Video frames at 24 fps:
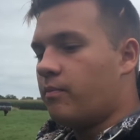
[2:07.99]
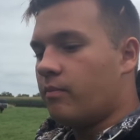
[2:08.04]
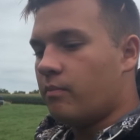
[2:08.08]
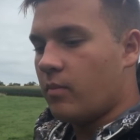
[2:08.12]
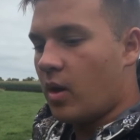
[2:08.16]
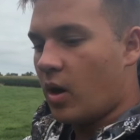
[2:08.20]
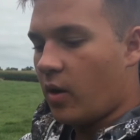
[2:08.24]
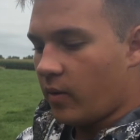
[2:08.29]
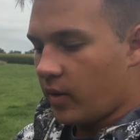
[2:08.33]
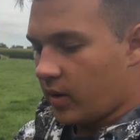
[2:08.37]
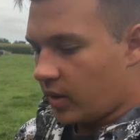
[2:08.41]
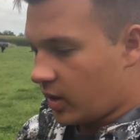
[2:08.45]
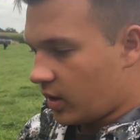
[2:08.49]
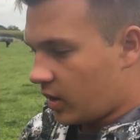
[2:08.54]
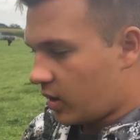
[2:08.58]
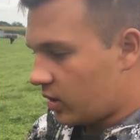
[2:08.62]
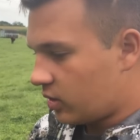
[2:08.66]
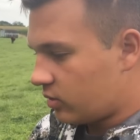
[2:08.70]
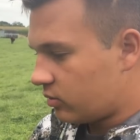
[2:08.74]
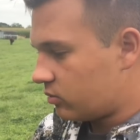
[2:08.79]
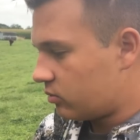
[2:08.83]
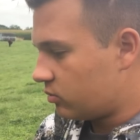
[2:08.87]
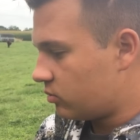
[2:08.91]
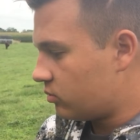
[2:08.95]
Mowing
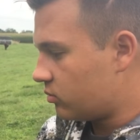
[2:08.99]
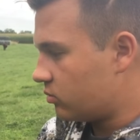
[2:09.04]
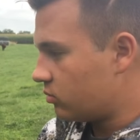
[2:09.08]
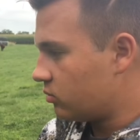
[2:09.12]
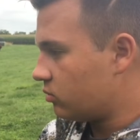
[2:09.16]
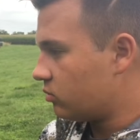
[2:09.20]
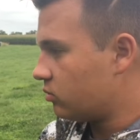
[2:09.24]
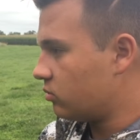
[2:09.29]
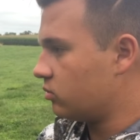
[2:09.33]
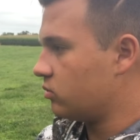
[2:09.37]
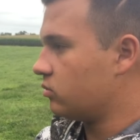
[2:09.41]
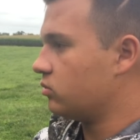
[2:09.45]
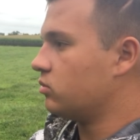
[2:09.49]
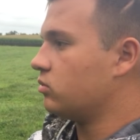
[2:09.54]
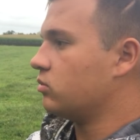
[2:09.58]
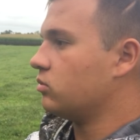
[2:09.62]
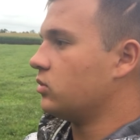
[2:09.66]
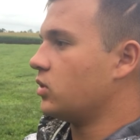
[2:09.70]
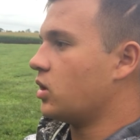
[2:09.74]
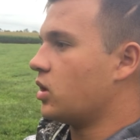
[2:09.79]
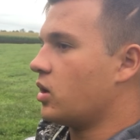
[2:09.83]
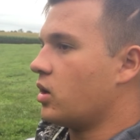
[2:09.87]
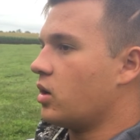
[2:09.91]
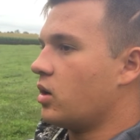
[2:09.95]
it
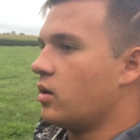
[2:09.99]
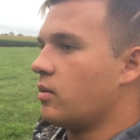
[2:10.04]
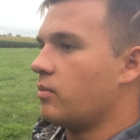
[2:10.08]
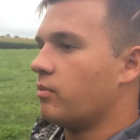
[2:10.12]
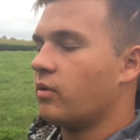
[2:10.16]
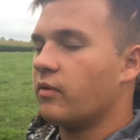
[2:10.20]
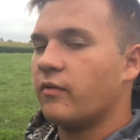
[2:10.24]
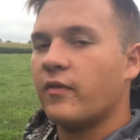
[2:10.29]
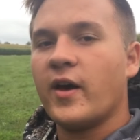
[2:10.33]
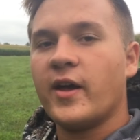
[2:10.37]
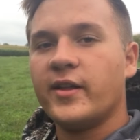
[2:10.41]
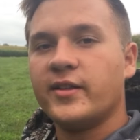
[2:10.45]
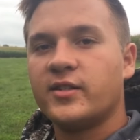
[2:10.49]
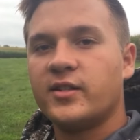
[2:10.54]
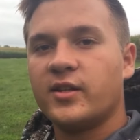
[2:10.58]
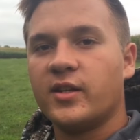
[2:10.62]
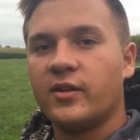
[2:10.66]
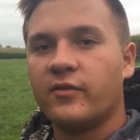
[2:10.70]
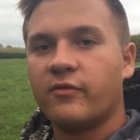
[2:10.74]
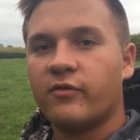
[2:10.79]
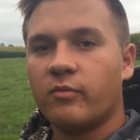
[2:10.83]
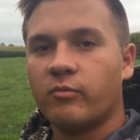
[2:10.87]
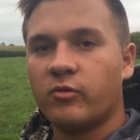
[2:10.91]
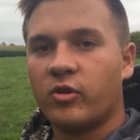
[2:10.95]
prevents
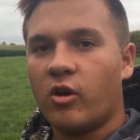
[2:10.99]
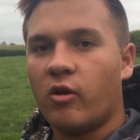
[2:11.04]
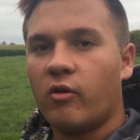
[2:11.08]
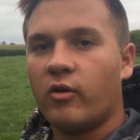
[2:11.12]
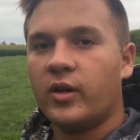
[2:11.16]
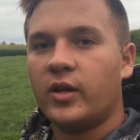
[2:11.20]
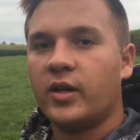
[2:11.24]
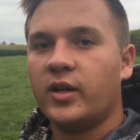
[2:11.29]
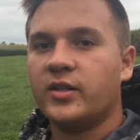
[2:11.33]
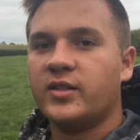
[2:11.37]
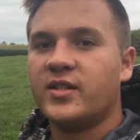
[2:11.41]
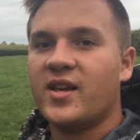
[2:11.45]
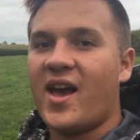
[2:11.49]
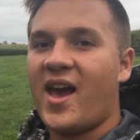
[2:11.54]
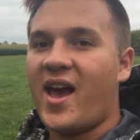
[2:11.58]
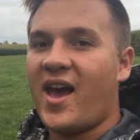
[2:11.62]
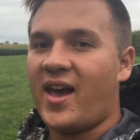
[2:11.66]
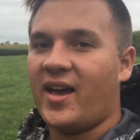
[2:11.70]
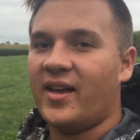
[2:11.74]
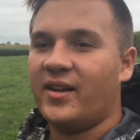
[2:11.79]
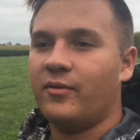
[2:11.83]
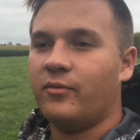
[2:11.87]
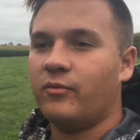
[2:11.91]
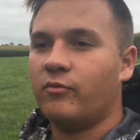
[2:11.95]
it from growing into
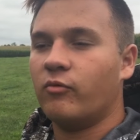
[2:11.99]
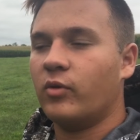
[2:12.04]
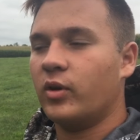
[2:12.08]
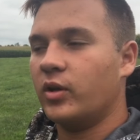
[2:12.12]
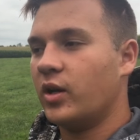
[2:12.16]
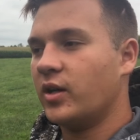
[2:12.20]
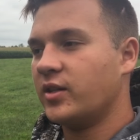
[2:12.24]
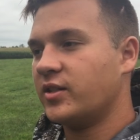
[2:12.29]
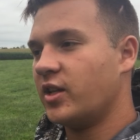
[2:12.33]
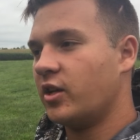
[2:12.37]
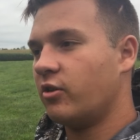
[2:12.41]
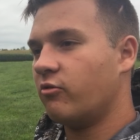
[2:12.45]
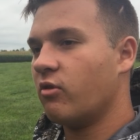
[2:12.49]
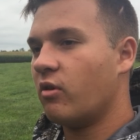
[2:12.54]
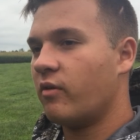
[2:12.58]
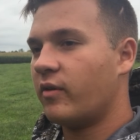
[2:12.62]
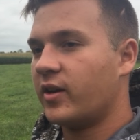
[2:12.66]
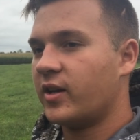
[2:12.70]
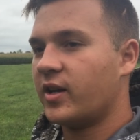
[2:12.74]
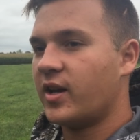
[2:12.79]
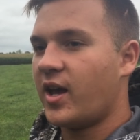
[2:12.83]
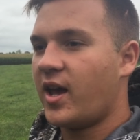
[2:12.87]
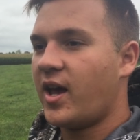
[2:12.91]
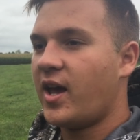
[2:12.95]
head. And when I say
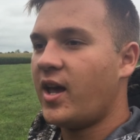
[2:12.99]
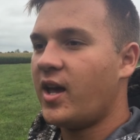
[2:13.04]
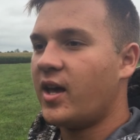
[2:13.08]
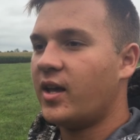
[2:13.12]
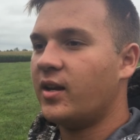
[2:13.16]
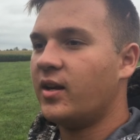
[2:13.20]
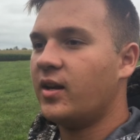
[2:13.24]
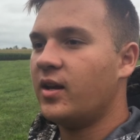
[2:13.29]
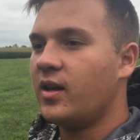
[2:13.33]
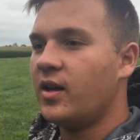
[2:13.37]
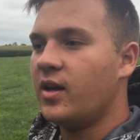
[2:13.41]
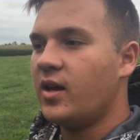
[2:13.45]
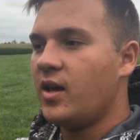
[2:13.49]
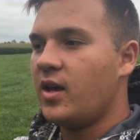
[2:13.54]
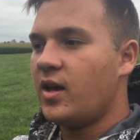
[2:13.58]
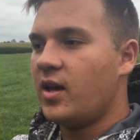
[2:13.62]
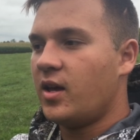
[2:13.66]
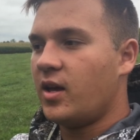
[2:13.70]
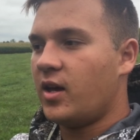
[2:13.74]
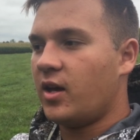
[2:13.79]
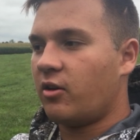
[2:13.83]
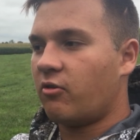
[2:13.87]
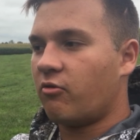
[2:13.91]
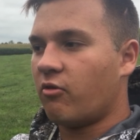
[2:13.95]
growing into head,
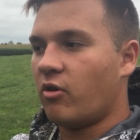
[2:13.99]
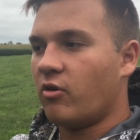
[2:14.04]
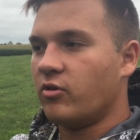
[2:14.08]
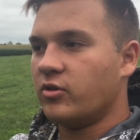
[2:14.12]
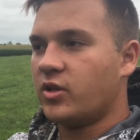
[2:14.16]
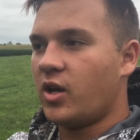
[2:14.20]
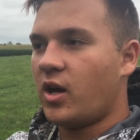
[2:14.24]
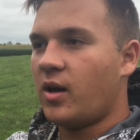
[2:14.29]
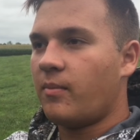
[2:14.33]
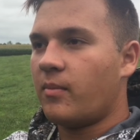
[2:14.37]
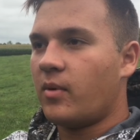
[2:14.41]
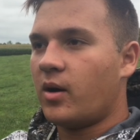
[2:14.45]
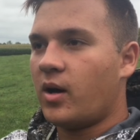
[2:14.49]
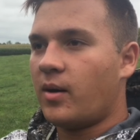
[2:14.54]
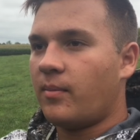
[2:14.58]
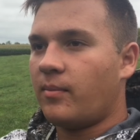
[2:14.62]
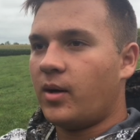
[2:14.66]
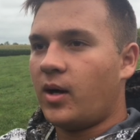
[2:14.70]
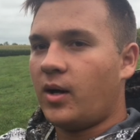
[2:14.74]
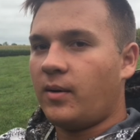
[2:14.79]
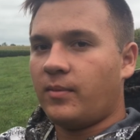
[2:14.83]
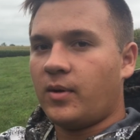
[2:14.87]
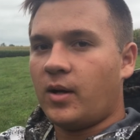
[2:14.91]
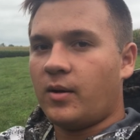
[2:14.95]
it grows up, up,
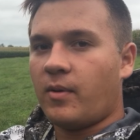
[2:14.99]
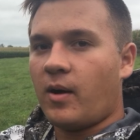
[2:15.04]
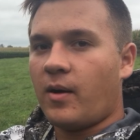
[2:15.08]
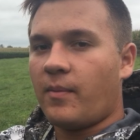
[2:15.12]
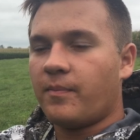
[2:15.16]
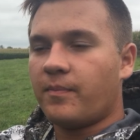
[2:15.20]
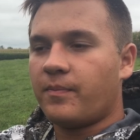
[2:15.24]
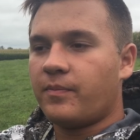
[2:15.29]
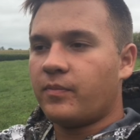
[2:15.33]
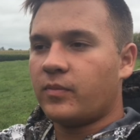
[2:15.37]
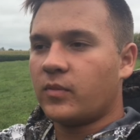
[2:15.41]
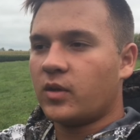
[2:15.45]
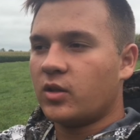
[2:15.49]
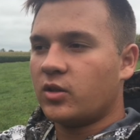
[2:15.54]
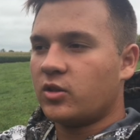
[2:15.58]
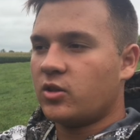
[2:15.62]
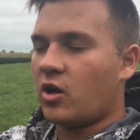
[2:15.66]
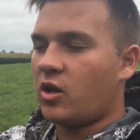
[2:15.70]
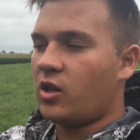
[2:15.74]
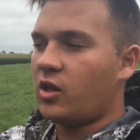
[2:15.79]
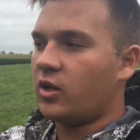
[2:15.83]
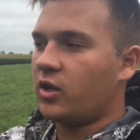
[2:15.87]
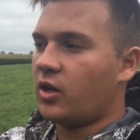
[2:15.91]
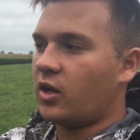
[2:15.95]
up, up, up,
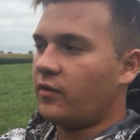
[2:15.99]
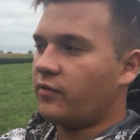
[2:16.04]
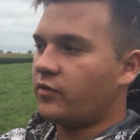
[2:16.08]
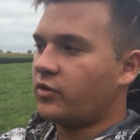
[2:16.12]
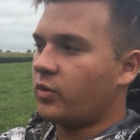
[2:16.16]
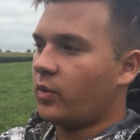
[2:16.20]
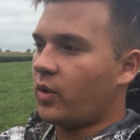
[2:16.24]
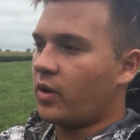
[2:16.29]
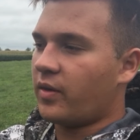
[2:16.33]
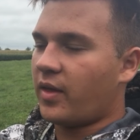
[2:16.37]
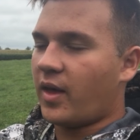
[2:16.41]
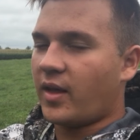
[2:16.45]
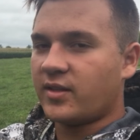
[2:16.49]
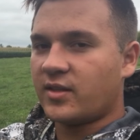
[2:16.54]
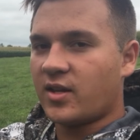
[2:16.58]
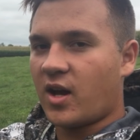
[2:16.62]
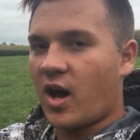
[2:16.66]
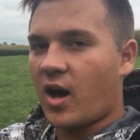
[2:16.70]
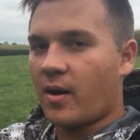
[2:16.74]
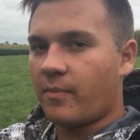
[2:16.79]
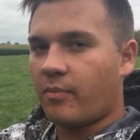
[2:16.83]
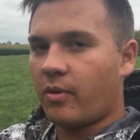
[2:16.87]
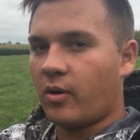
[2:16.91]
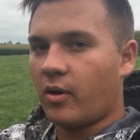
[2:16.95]
tall enough to where that
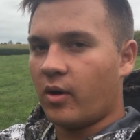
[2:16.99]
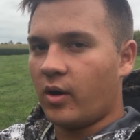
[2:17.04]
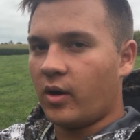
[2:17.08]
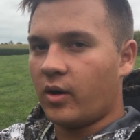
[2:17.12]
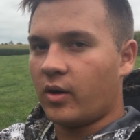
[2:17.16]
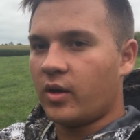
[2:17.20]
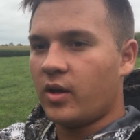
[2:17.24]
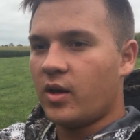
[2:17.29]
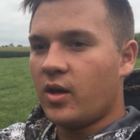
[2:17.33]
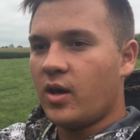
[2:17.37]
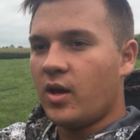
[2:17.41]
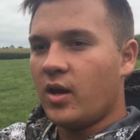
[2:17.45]
top part